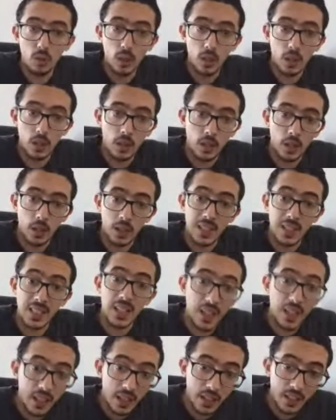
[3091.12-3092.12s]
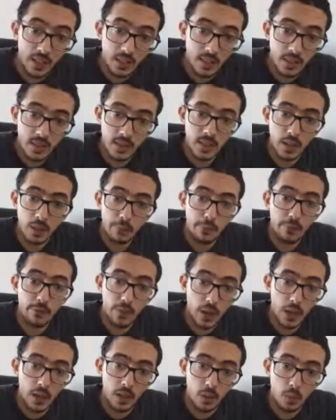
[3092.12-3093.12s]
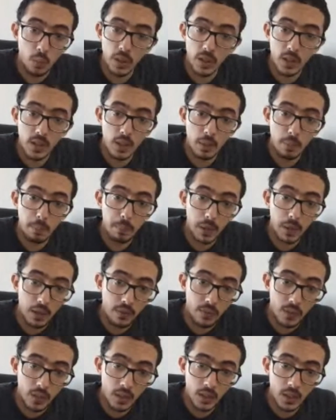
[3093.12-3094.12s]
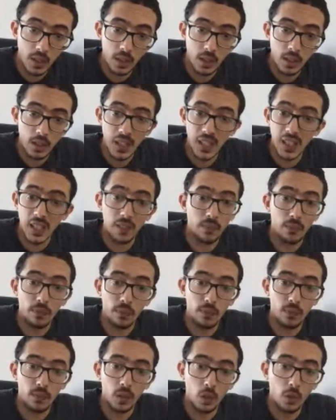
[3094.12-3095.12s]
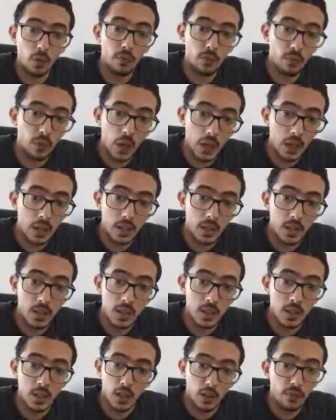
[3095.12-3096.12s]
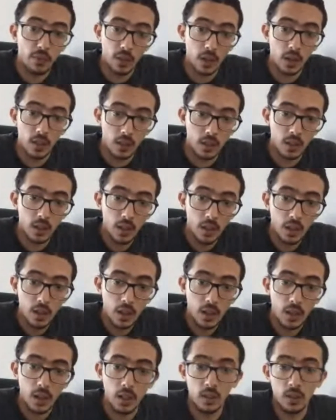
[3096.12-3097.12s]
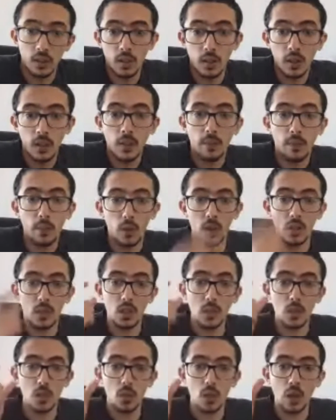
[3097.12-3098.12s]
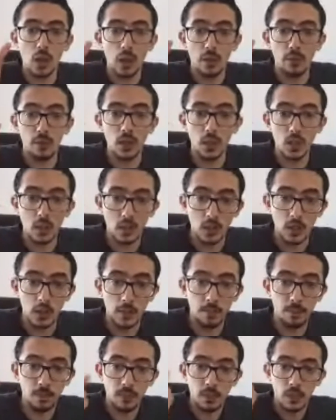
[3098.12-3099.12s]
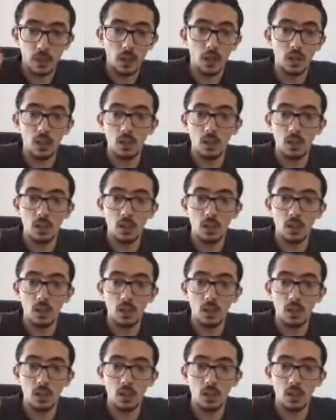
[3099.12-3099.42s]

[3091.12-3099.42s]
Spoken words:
When you like sign some file with some private key, if the file is different, and for instance you have the